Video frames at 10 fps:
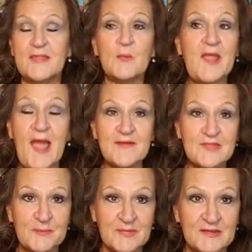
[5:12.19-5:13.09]
and that we have
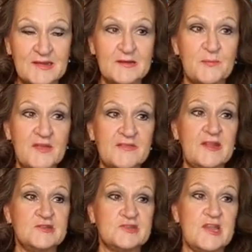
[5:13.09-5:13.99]
the ability to pivot
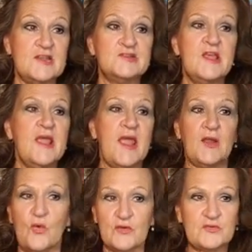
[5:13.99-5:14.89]
and change
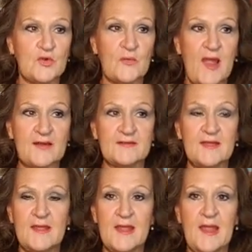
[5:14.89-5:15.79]
and course correct
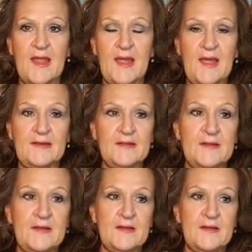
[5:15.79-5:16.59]
and